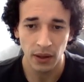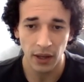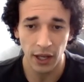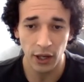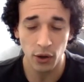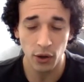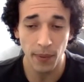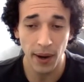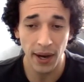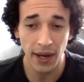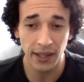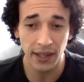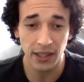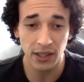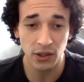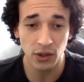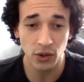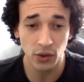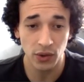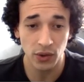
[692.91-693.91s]
and you might
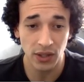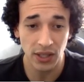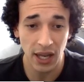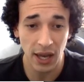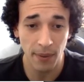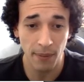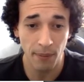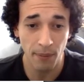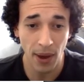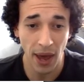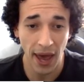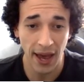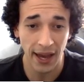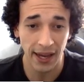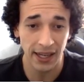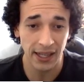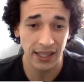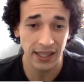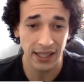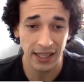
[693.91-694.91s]
need to step
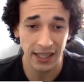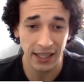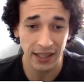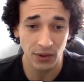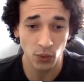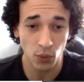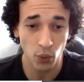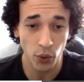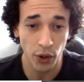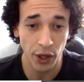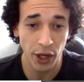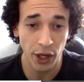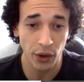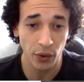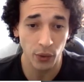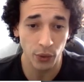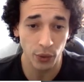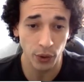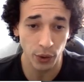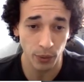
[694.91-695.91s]
back and
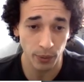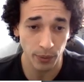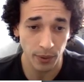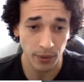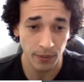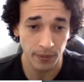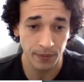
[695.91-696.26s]
regroup.